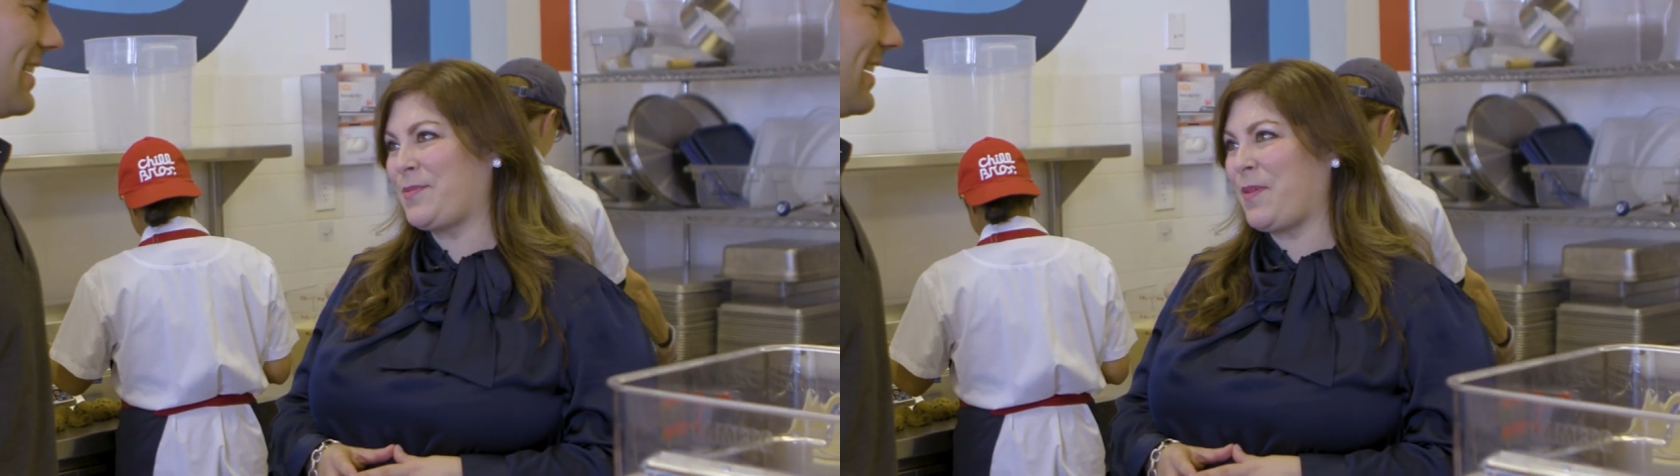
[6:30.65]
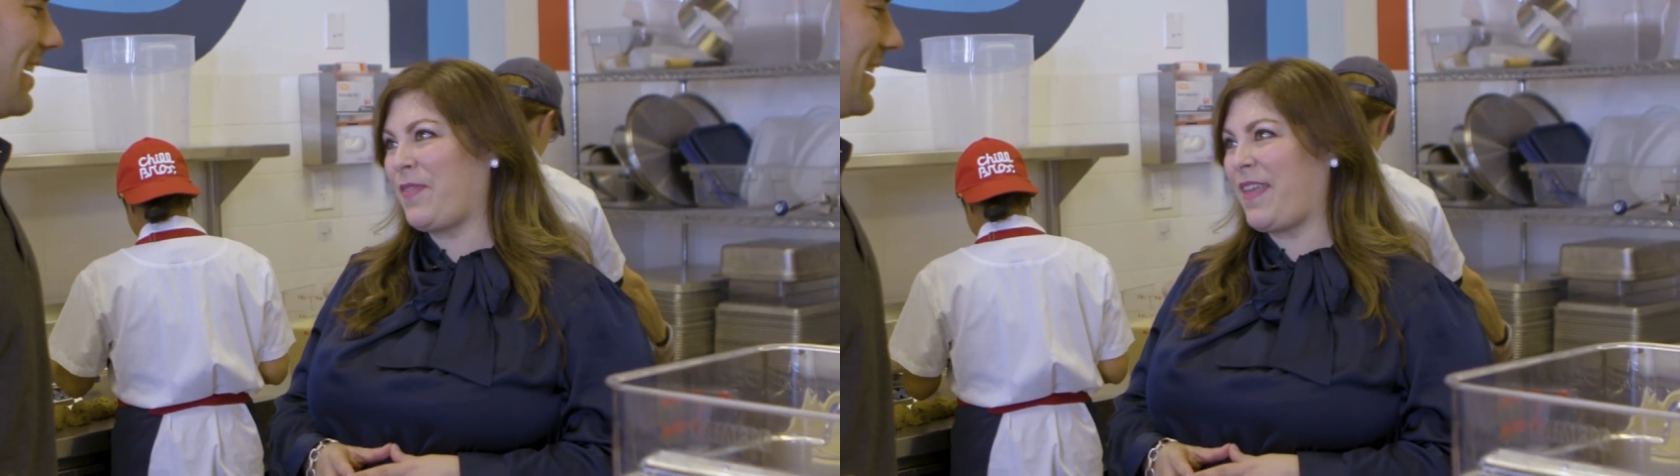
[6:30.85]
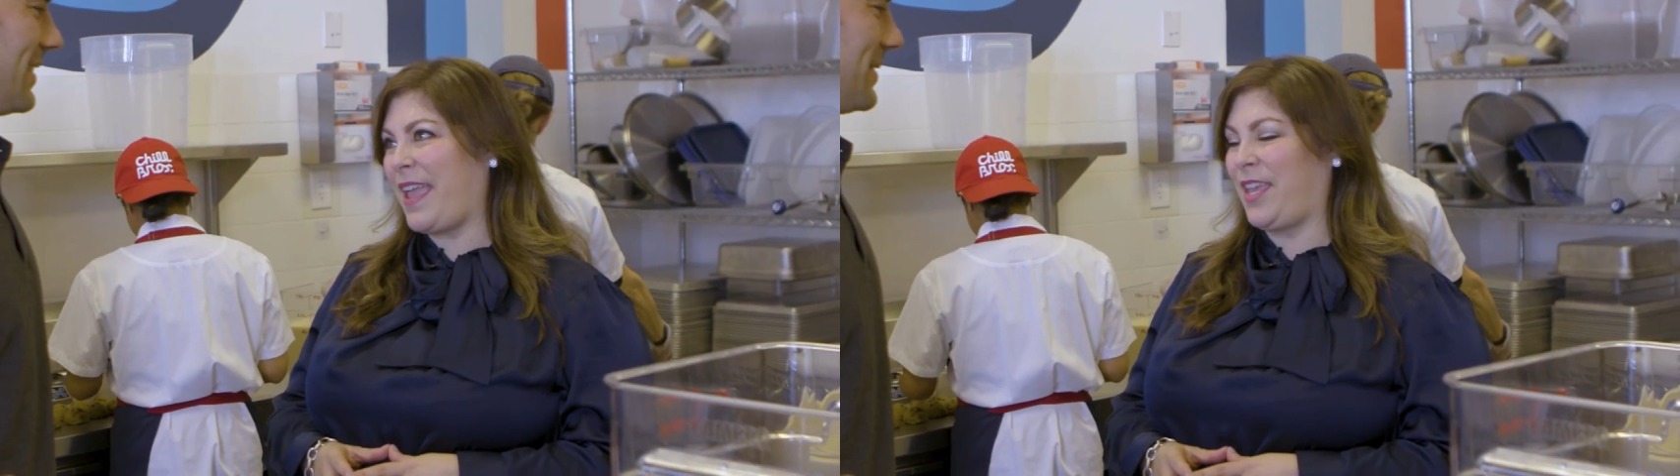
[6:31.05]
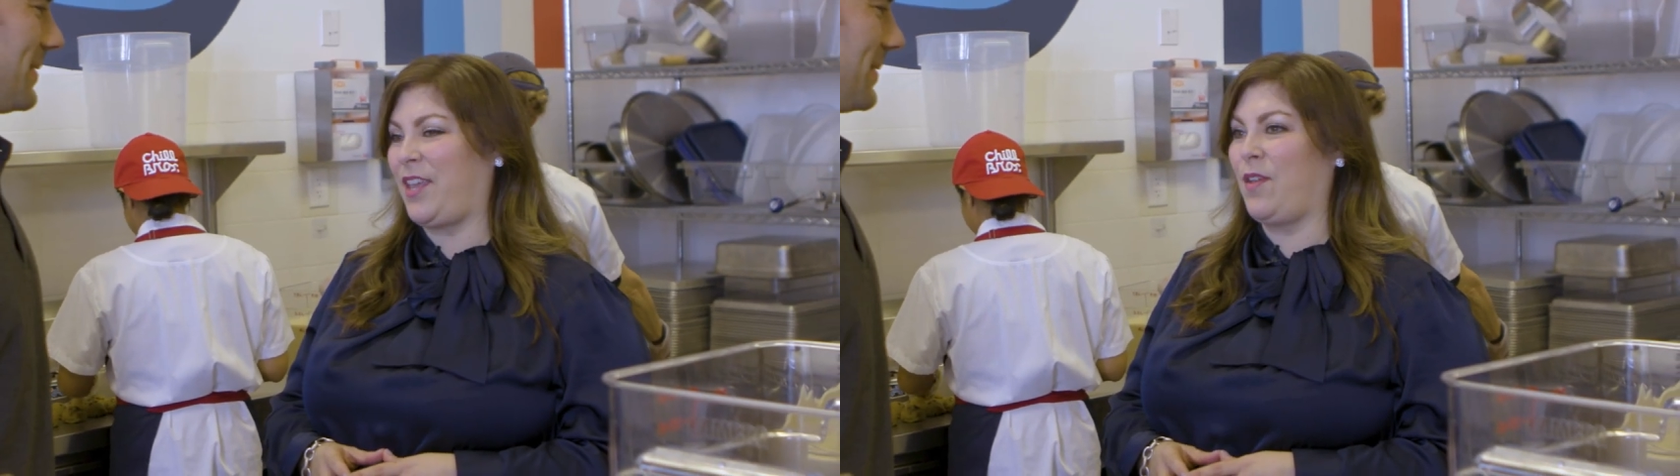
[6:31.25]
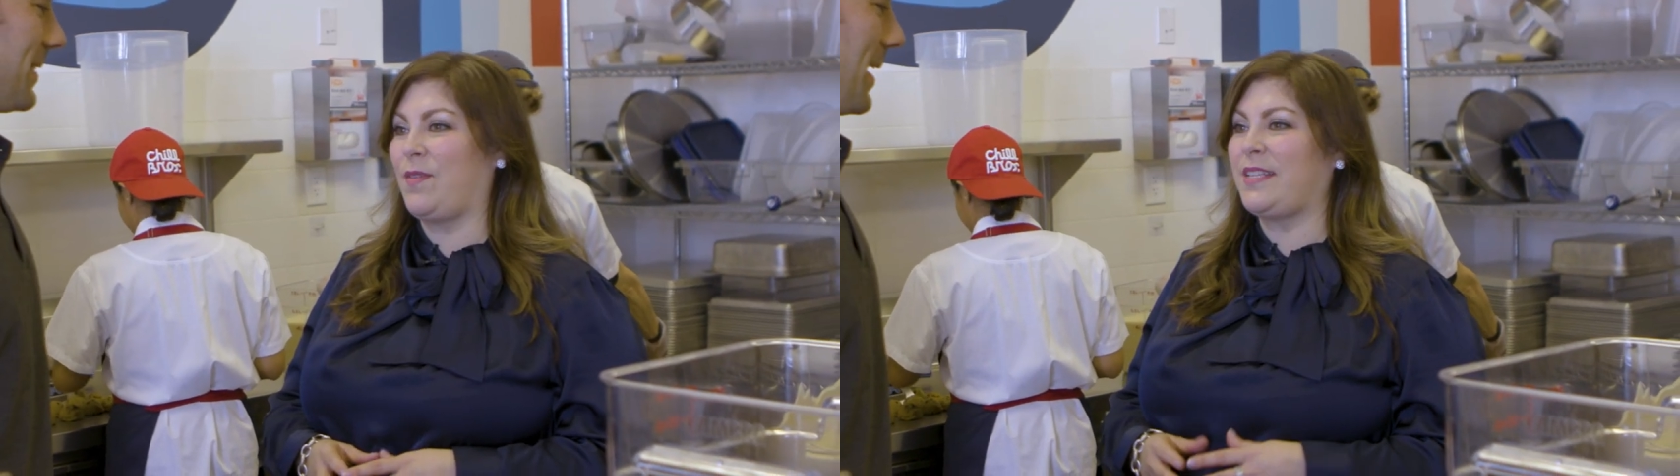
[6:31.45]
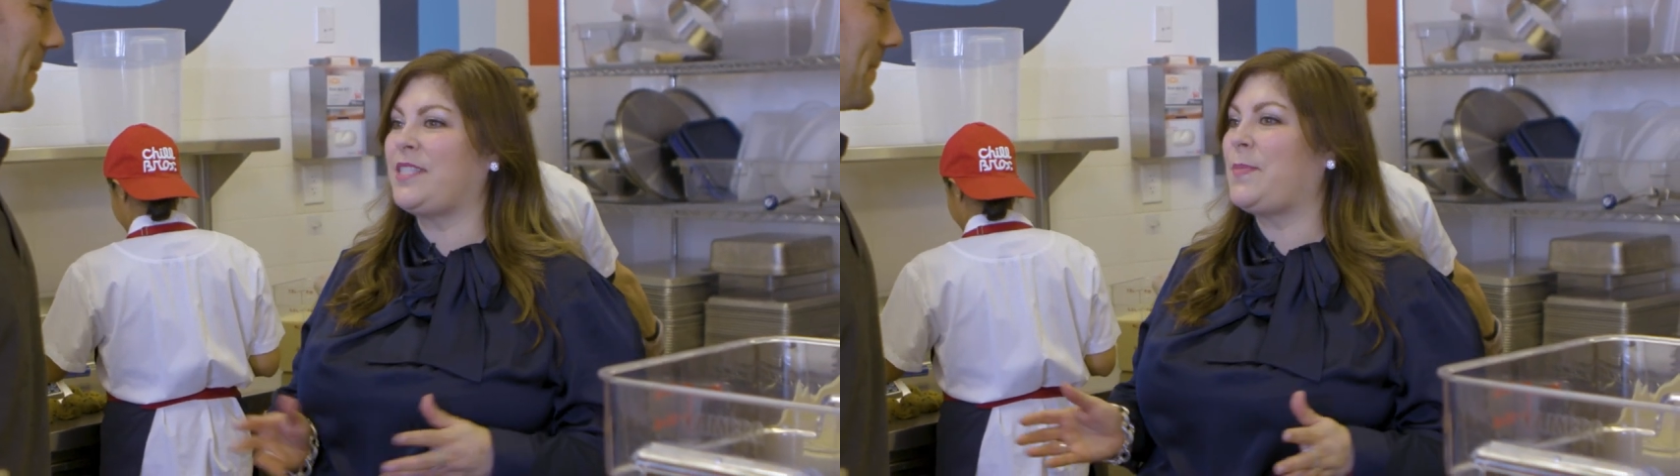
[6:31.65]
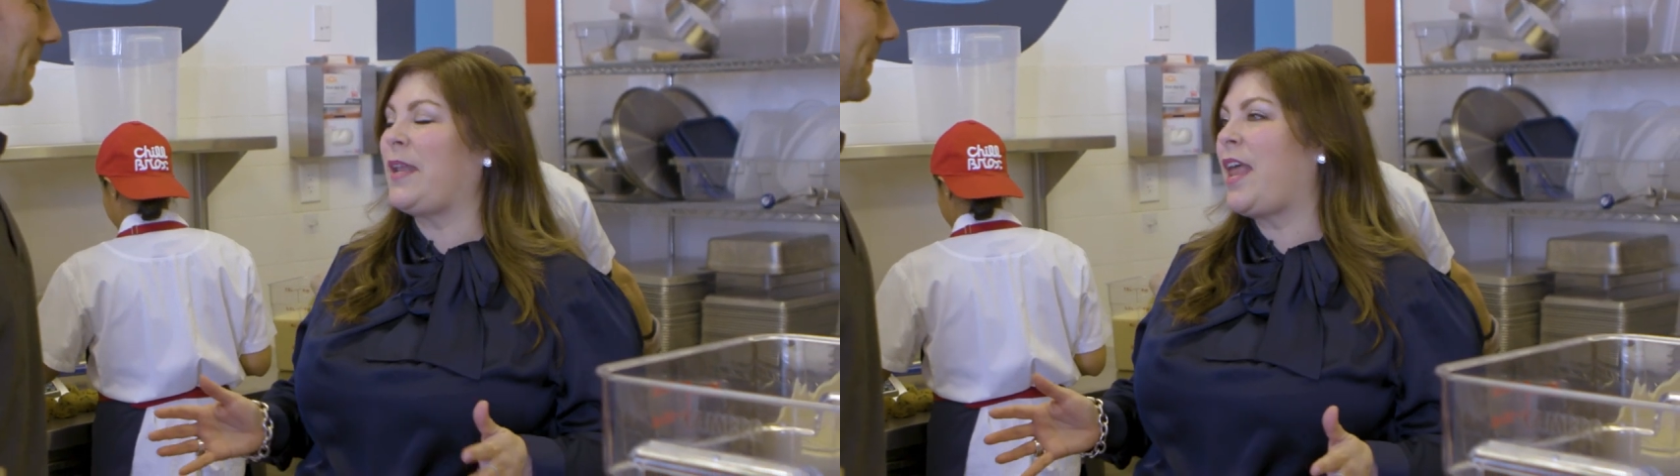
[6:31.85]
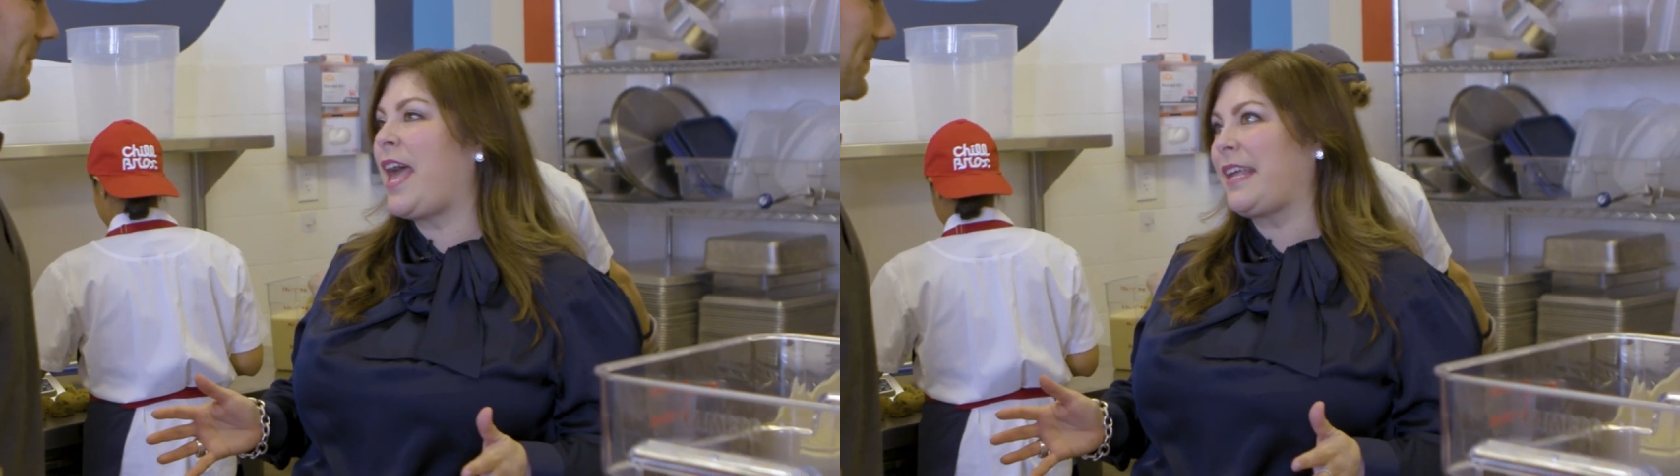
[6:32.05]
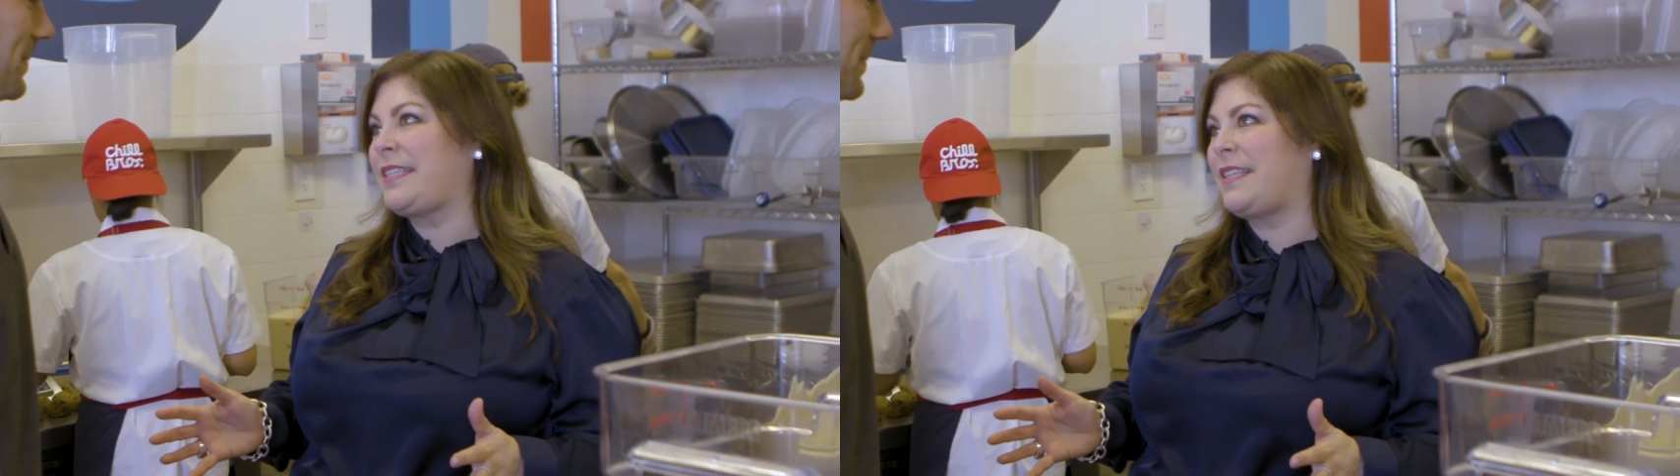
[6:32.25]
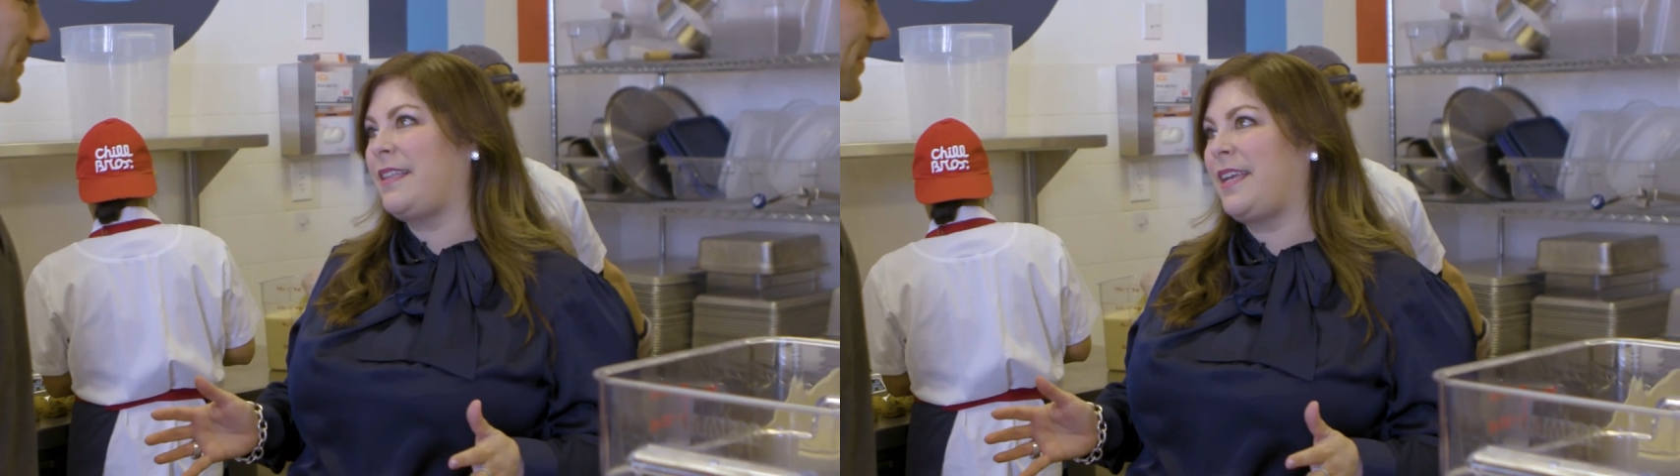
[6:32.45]
Well, thank you. This yep. has been
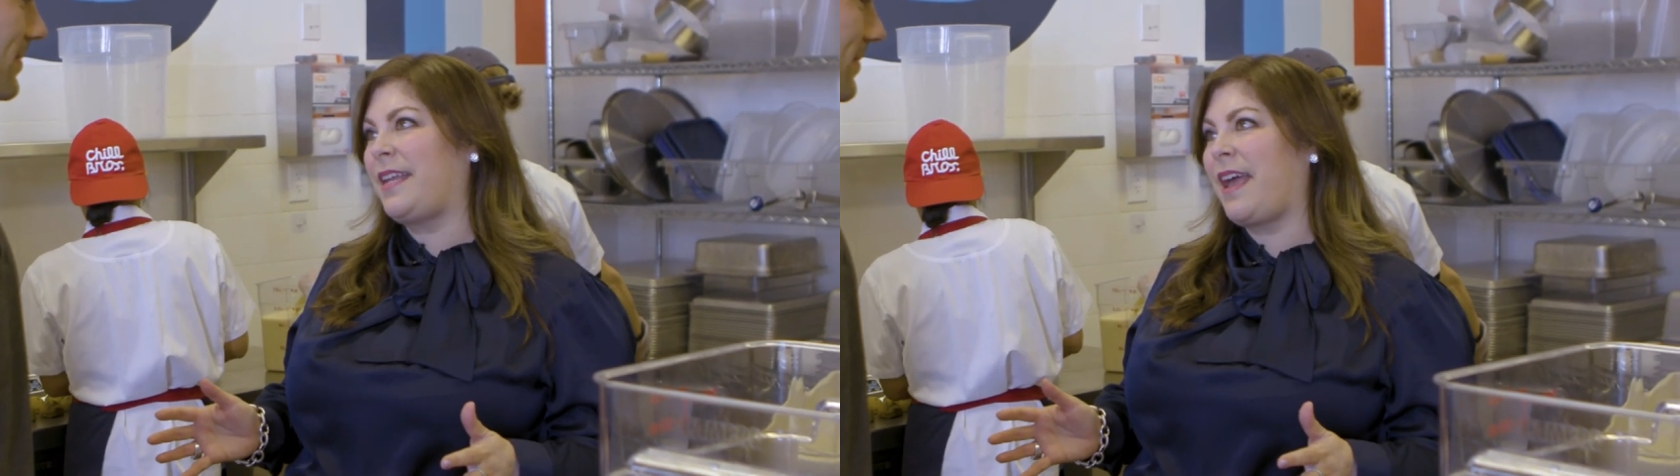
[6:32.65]
excellent.